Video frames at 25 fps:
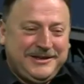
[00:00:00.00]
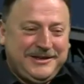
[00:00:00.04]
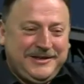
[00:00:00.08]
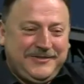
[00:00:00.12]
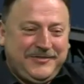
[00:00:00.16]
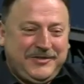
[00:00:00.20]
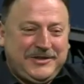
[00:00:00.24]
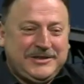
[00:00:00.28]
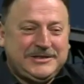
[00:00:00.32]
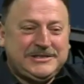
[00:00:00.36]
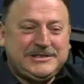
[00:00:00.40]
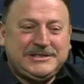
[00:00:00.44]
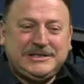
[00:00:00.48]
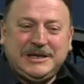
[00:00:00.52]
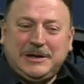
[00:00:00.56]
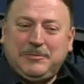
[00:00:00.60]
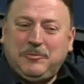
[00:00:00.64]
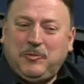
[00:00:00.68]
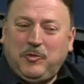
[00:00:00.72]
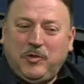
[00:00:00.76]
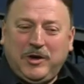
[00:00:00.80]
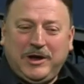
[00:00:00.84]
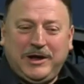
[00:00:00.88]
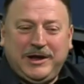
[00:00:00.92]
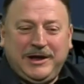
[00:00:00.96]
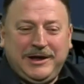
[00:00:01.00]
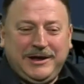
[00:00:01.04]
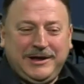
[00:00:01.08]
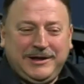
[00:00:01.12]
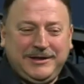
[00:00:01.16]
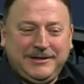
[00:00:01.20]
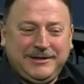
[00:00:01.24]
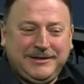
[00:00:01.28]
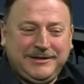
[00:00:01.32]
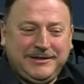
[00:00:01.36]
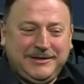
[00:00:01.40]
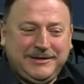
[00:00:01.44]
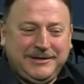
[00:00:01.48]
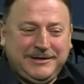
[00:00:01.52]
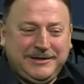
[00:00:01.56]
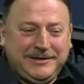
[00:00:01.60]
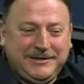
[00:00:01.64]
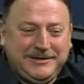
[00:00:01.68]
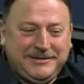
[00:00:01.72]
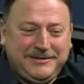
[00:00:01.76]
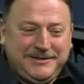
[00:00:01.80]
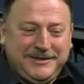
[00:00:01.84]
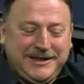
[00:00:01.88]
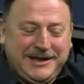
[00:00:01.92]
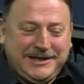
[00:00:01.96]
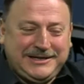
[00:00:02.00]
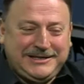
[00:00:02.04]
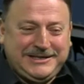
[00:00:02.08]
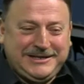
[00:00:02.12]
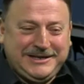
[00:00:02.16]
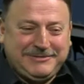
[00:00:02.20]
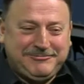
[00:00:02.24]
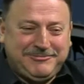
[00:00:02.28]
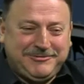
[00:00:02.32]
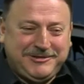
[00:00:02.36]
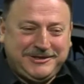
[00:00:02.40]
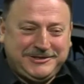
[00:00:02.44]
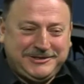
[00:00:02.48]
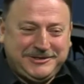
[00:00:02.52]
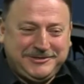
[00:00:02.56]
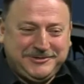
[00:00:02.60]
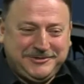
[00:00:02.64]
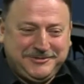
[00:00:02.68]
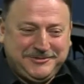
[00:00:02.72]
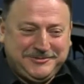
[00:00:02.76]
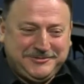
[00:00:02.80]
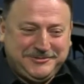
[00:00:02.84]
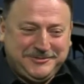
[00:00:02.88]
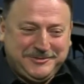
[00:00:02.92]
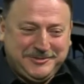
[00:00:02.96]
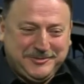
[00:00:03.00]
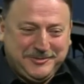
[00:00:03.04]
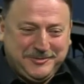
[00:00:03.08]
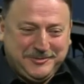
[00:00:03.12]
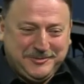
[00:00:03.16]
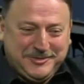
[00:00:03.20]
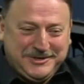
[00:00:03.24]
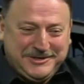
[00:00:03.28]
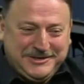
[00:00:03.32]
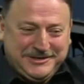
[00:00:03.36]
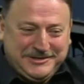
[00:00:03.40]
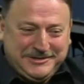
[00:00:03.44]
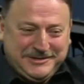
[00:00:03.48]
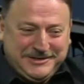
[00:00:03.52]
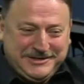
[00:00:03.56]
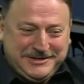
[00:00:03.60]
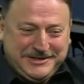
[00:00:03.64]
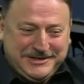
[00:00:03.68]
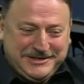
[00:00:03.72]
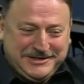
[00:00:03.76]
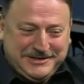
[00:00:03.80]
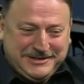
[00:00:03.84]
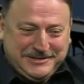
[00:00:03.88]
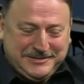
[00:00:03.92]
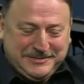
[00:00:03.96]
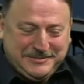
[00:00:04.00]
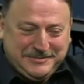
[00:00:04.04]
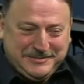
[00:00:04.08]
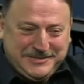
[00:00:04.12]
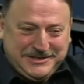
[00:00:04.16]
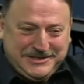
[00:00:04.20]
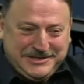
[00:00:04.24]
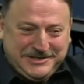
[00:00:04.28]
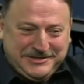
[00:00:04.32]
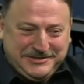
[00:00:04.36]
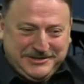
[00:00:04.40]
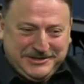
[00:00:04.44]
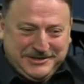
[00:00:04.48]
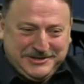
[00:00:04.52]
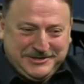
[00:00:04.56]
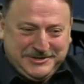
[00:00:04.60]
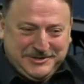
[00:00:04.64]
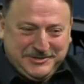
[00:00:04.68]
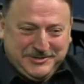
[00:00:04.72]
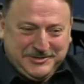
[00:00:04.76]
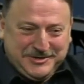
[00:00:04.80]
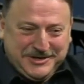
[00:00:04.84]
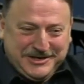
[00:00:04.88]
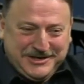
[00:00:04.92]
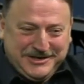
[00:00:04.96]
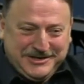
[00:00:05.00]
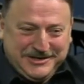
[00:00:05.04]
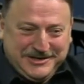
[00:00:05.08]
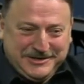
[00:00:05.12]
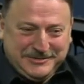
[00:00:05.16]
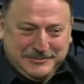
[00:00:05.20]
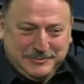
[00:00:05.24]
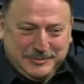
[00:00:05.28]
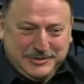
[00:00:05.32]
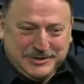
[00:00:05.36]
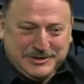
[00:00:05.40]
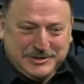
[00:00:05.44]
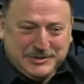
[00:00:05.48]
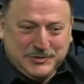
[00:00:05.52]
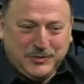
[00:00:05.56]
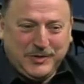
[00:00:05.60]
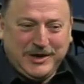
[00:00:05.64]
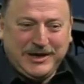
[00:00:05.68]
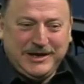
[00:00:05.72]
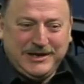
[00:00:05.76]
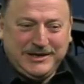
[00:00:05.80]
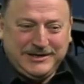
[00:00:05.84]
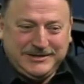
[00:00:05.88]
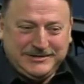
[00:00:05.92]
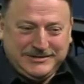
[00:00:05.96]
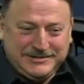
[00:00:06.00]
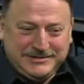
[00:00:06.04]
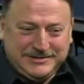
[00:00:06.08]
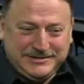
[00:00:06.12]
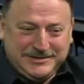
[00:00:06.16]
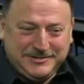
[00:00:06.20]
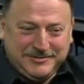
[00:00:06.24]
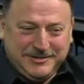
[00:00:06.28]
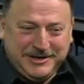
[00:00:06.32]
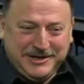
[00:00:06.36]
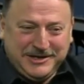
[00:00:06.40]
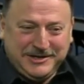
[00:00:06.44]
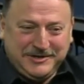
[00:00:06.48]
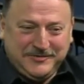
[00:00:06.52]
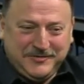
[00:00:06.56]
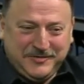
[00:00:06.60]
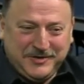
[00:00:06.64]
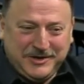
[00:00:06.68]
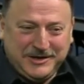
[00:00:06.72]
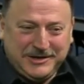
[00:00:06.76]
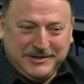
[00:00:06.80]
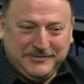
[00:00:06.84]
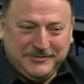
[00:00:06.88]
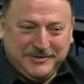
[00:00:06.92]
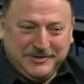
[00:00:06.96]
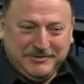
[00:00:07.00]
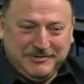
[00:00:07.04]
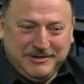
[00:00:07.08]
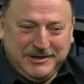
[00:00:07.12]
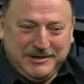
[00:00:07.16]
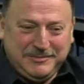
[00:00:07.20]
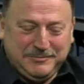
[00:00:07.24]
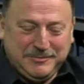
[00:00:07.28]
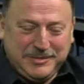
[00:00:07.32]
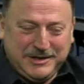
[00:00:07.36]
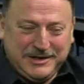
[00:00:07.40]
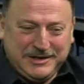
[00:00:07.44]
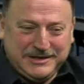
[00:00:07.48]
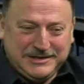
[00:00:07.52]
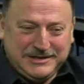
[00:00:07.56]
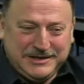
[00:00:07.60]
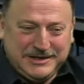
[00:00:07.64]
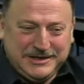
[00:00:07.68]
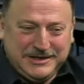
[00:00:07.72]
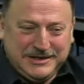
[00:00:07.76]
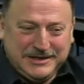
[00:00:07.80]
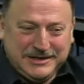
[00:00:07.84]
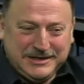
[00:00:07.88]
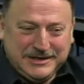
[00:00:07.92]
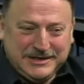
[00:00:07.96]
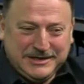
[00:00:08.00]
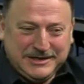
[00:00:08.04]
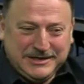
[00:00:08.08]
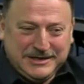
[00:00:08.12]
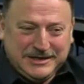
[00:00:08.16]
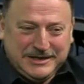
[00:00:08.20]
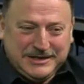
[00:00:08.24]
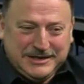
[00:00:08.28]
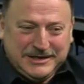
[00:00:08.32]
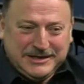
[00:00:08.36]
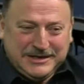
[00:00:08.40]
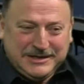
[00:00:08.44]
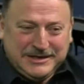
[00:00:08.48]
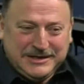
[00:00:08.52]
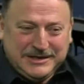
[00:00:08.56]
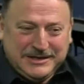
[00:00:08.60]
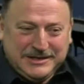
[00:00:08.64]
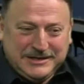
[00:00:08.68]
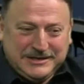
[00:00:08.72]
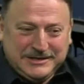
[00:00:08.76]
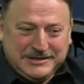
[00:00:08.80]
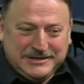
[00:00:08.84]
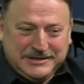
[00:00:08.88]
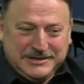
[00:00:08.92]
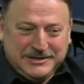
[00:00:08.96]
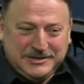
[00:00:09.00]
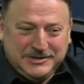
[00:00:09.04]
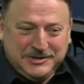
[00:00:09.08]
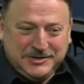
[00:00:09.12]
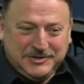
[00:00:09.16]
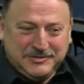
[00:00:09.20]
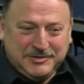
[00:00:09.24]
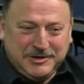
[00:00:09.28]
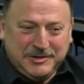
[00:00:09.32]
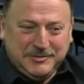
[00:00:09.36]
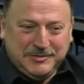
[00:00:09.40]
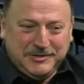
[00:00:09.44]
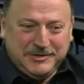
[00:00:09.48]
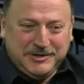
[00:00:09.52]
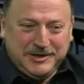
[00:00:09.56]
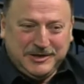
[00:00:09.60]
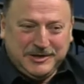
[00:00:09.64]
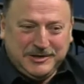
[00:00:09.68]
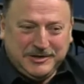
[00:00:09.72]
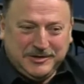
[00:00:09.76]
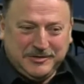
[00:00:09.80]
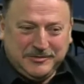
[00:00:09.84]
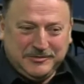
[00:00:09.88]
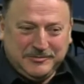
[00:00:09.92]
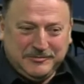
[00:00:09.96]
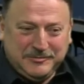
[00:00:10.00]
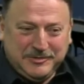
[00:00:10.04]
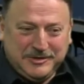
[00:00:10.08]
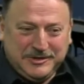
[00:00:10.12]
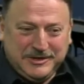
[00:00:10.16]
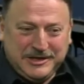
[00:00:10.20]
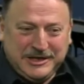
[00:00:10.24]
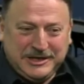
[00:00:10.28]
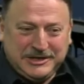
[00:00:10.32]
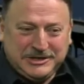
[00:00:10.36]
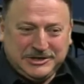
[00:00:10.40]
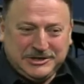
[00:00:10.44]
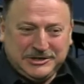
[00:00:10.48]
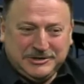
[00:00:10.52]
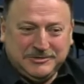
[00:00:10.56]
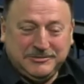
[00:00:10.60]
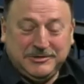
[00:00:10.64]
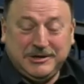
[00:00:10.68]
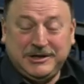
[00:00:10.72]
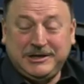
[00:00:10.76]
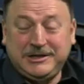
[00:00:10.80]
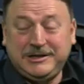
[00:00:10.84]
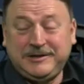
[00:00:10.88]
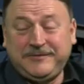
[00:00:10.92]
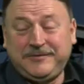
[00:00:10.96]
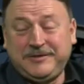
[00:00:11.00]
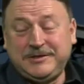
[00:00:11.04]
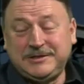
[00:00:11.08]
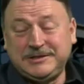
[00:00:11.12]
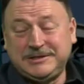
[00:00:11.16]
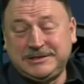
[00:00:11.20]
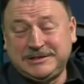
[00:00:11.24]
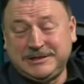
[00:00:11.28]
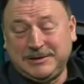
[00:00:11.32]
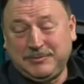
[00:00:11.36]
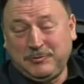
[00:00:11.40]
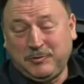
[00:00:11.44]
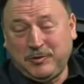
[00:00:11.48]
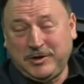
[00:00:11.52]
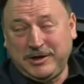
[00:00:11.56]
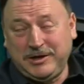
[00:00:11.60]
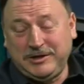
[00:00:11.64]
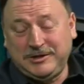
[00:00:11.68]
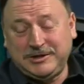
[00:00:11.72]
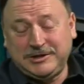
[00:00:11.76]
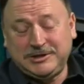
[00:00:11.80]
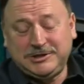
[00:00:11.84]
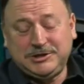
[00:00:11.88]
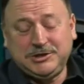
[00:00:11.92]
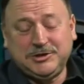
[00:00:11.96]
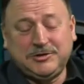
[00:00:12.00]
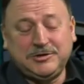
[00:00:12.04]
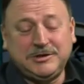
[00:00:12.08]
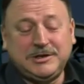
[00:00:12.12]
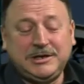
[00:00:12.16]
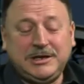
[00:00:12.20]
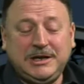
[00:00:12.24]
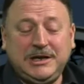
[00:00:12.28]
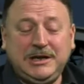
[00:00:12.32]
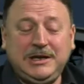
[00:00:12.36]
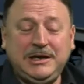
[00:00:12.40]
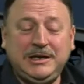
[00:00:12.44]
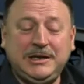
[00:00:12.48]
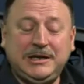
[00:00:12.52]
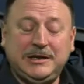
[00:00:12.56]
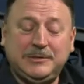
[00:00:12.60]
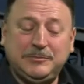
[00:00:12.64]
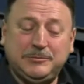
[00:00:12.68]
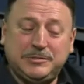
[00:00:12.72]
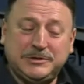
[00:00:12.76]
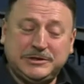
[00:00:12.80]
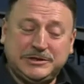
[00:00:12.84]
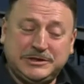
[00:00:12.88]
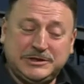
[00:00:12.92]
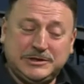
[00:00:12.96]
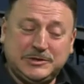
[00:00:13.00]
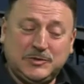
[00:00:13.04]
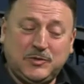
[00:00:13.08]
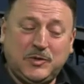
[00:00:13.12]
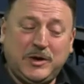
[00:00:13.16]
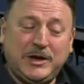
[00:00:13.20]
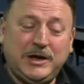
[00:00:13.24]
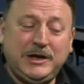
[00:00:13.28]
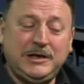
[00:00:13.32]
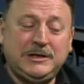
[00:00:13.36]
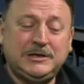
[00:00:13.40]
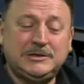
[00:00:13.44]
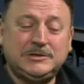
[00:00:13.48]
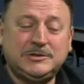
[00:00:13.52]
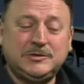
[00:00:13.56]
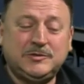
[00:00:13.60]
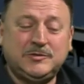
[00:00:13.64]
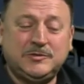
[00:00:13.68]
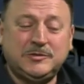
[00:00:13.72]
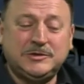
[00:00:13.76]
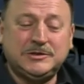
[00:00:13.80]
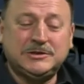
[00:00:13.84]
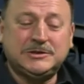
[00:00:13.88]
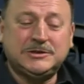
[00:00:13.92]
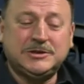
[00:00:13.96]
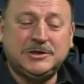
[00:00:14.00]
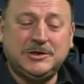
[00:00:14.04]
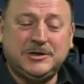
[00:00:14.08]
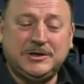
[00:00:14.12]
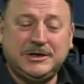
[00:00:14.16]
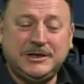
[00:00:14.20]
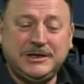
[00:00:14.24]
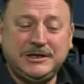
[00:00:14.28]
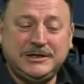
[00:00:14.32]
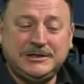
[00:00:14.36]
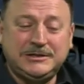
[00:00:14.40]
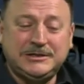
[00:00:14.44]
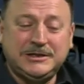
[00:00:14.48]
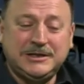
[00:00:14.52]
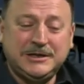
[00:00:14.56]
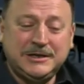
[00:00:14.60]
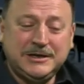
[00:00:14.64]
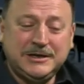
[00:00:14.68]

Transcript: there's some way that Russell Norman and Materia Ture can persuade the rank and file of the Green Party to throw in their lot with National, and if there's some way that John Key can persuade his caucus colleagues